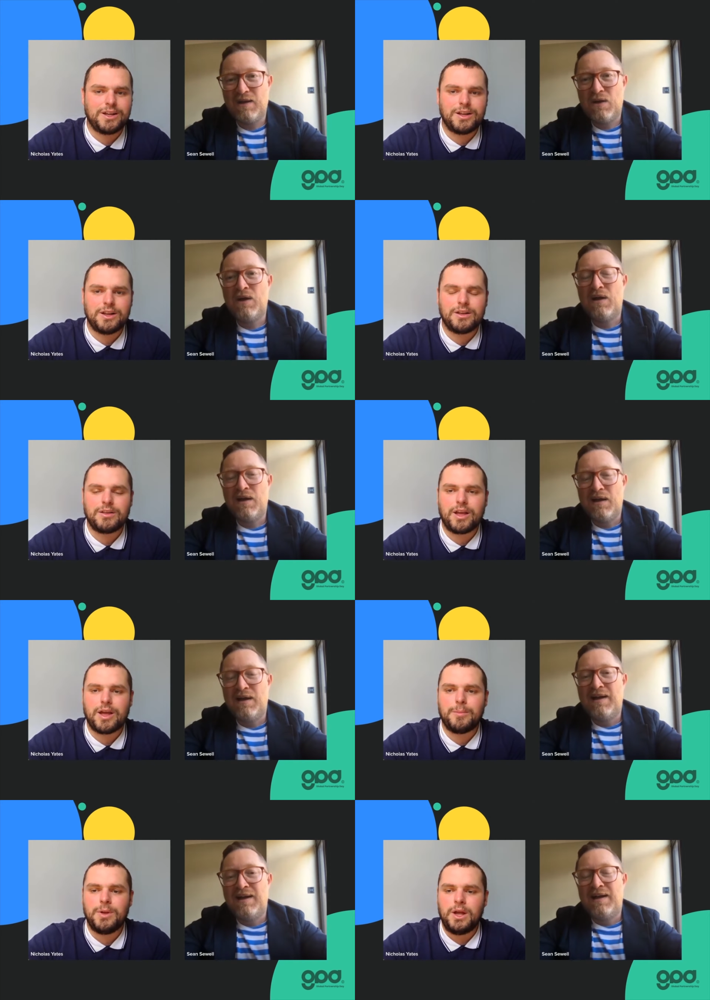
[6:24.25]
Speaker 1: and, and
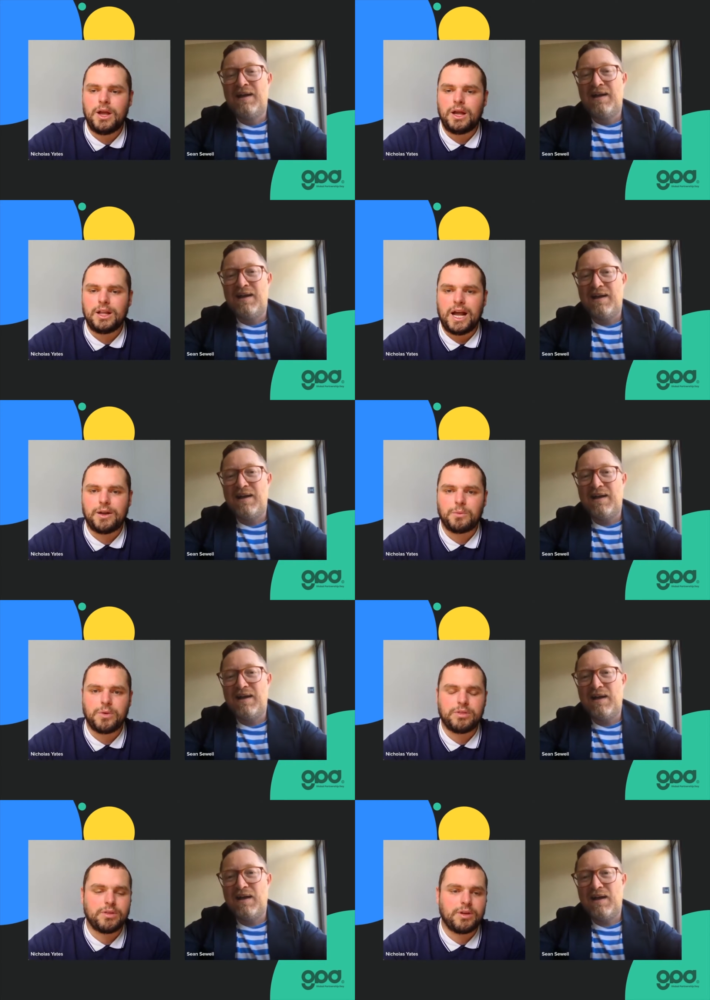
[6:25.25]
um, aligning
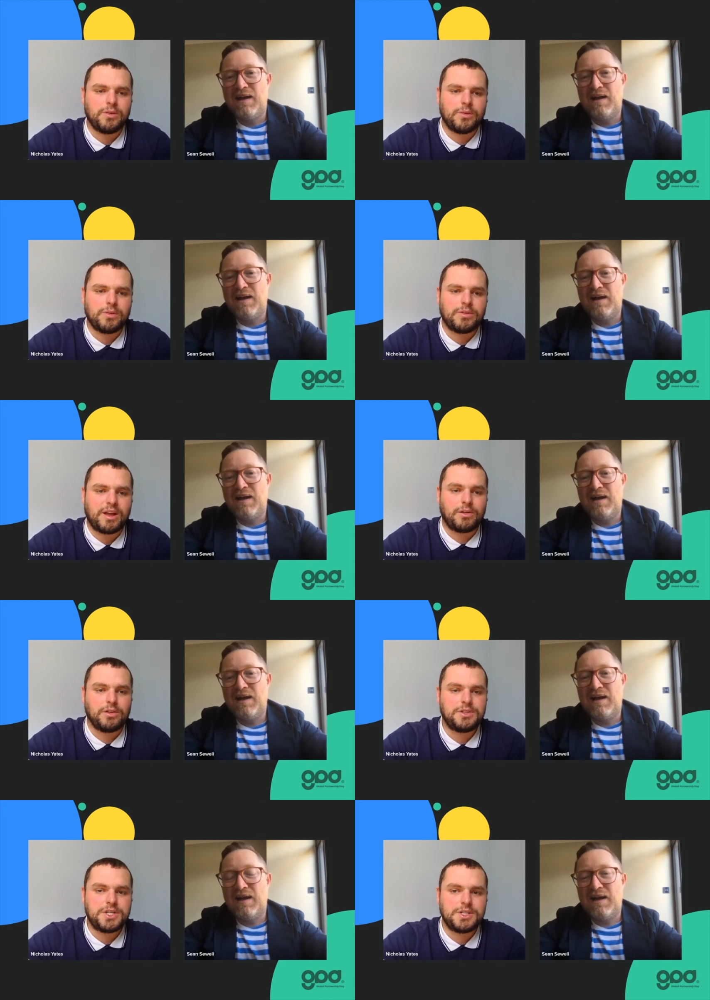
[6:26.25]
with the
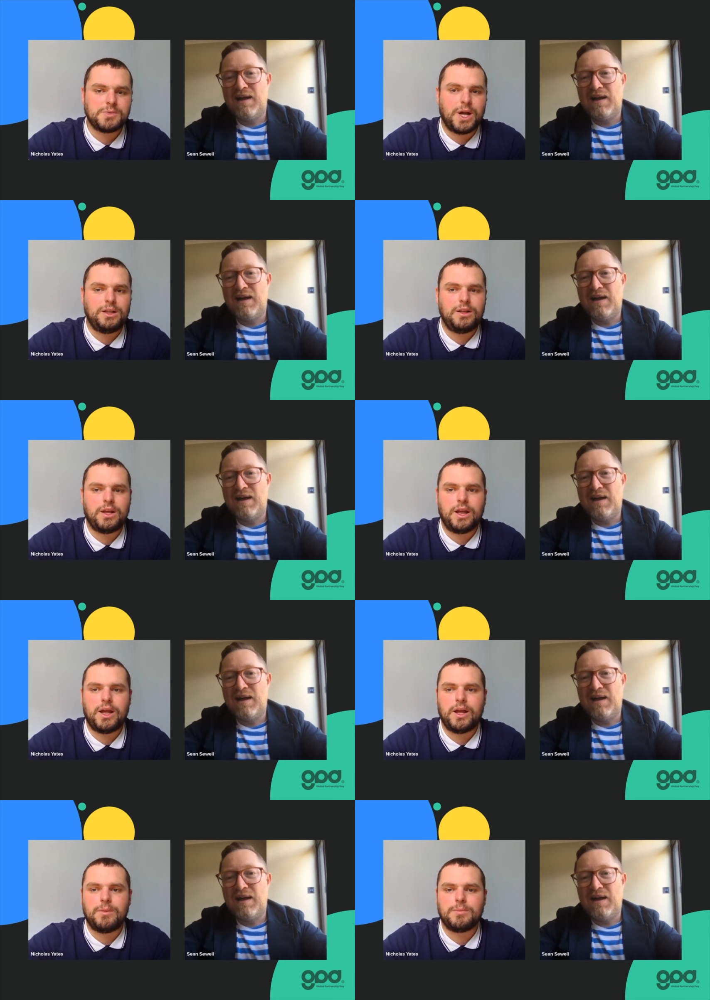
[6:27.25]
technology as well,
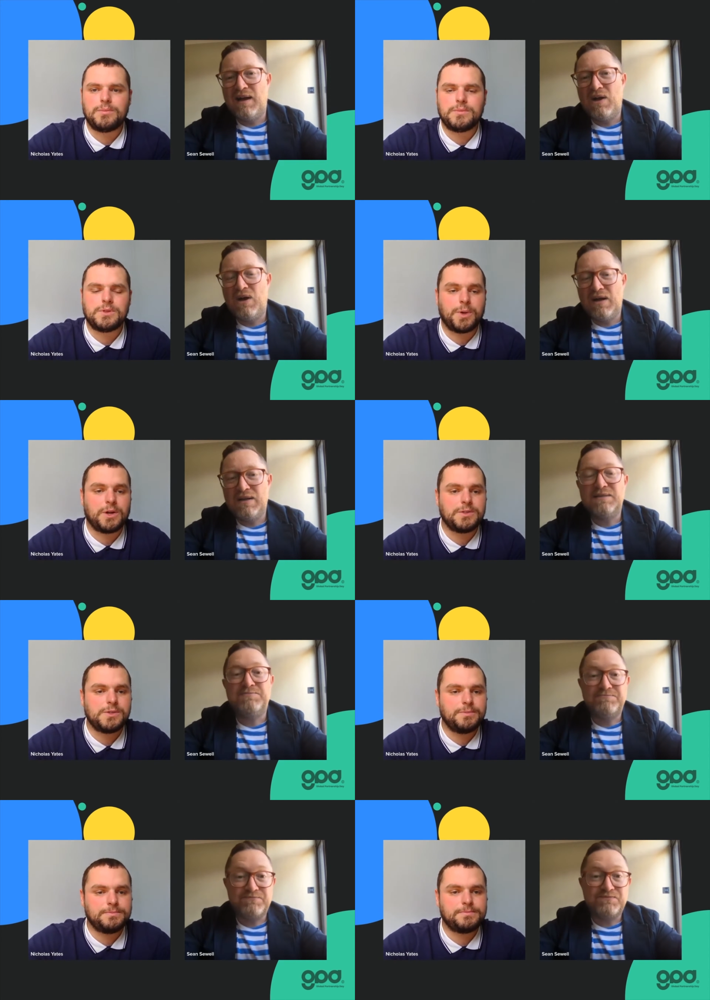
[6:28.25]
um, to be
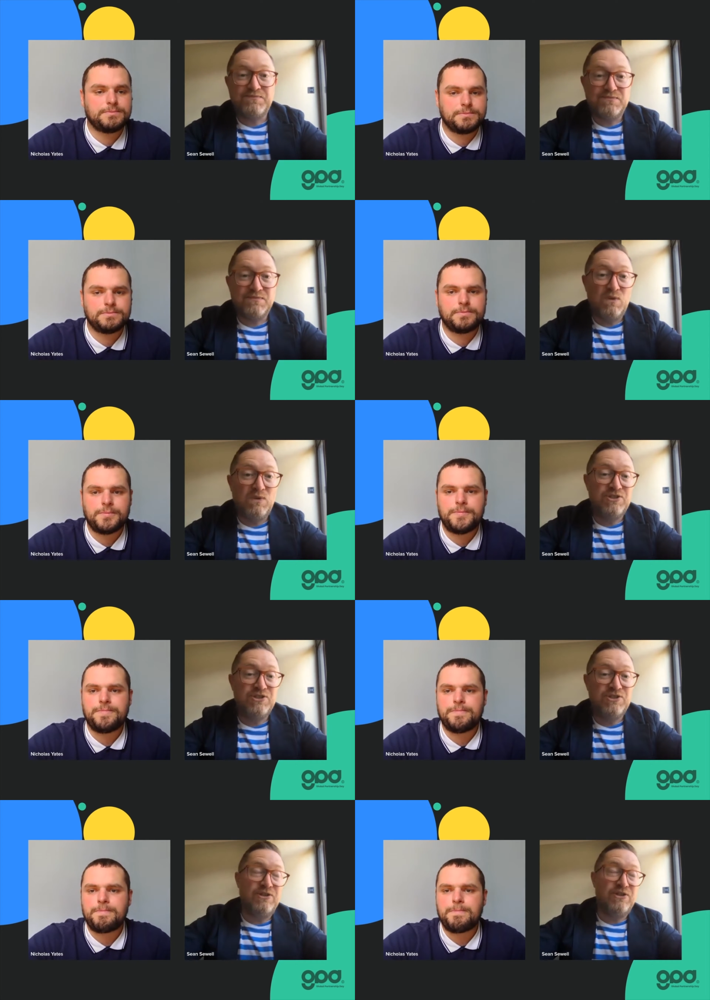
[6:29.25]
honest.
Speaker 2: Well,
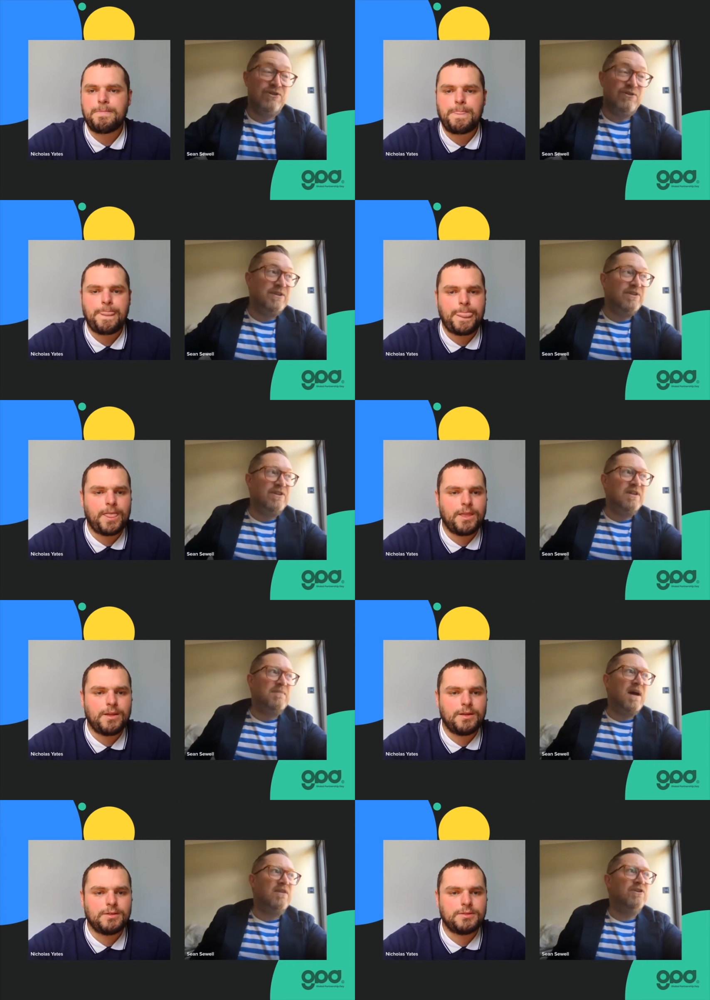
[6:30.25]
you know, you, you, when you
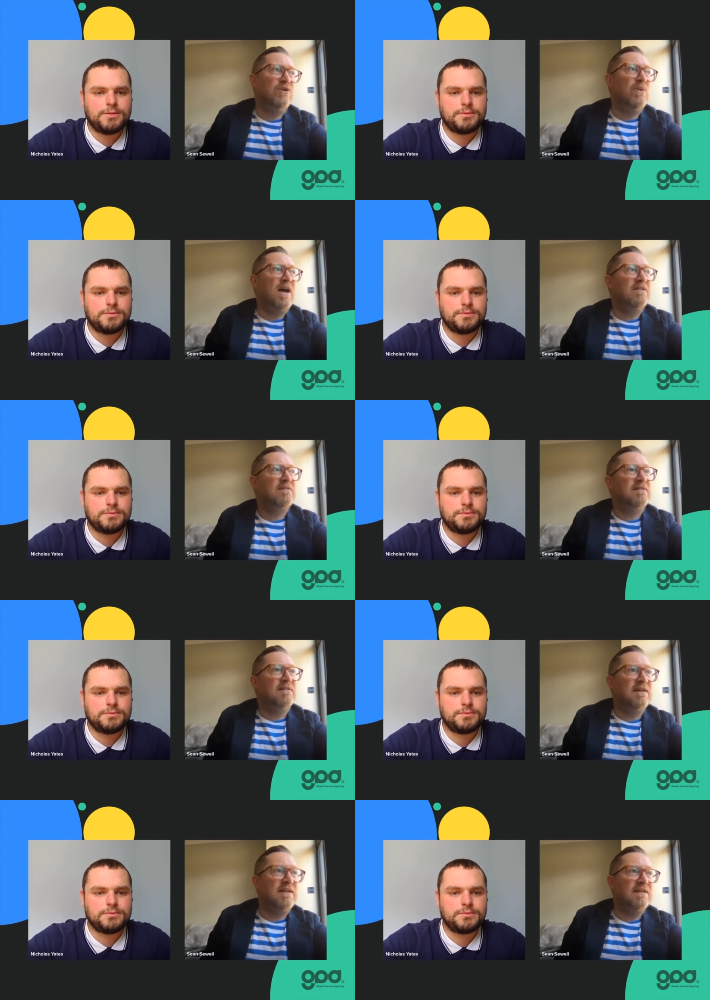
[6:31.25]
think about the
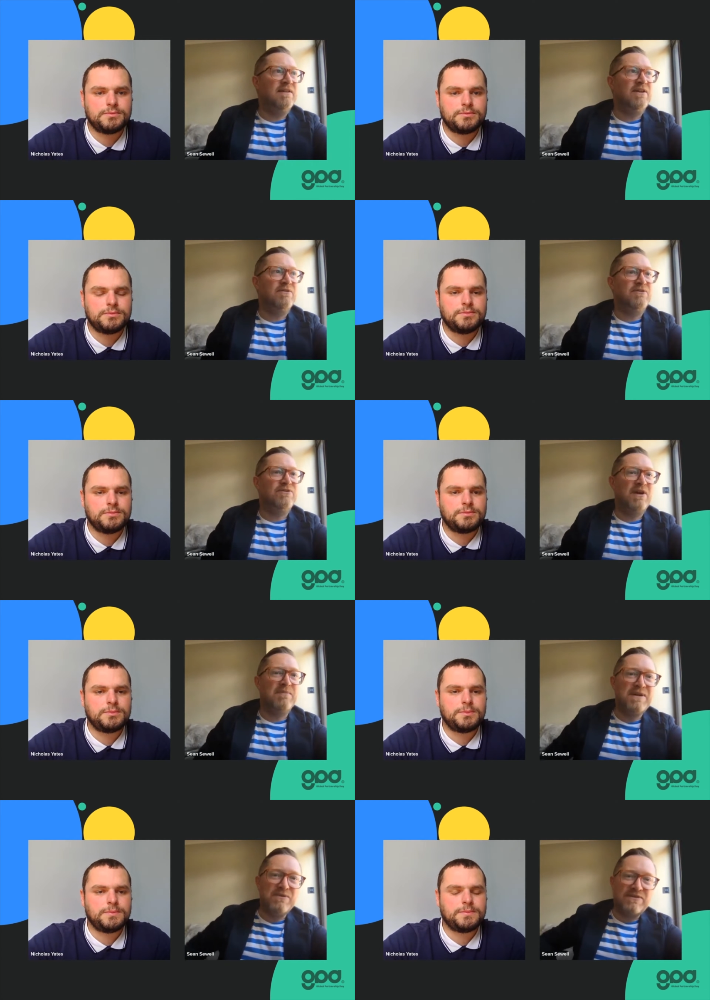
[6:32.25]
US, and, and, you know,
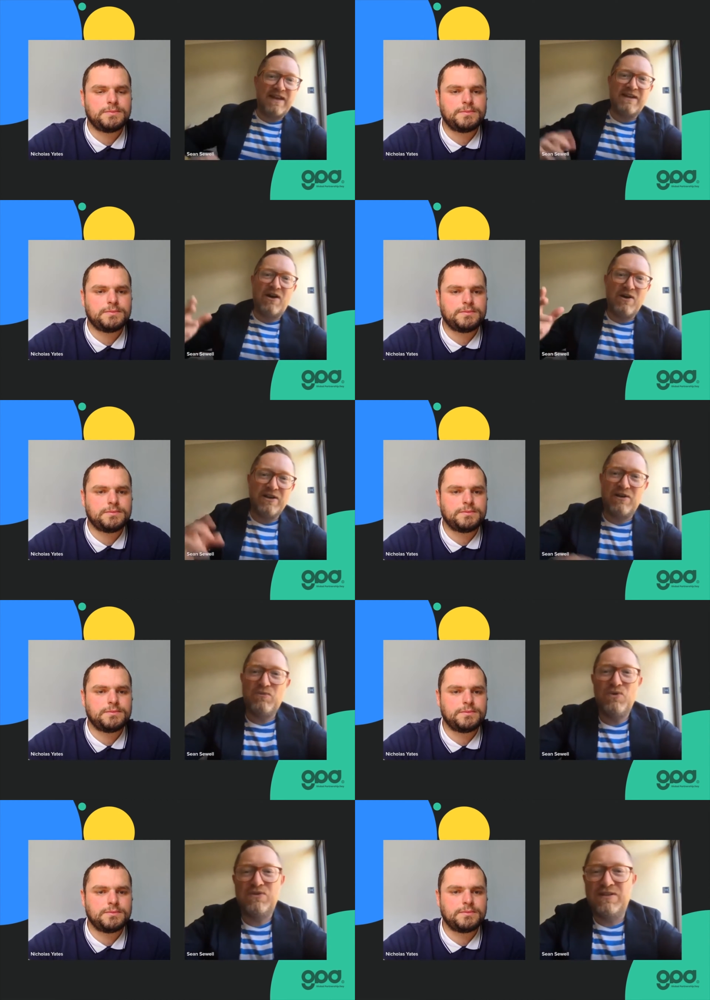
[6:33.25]
some people say, "Oh, you
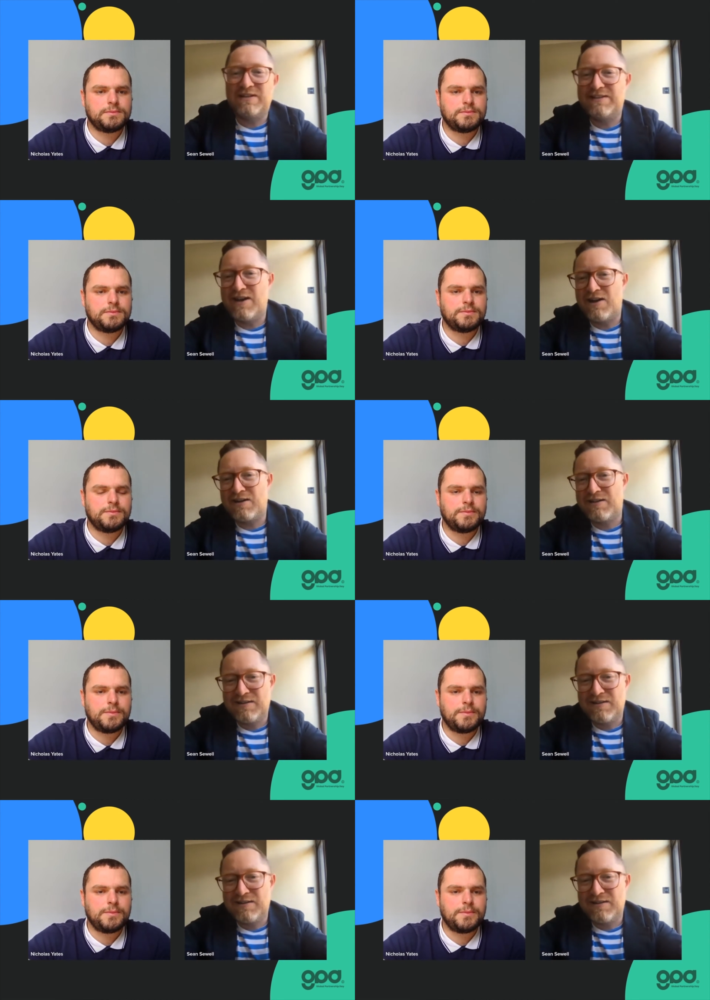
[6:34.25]
know, walks like a duck,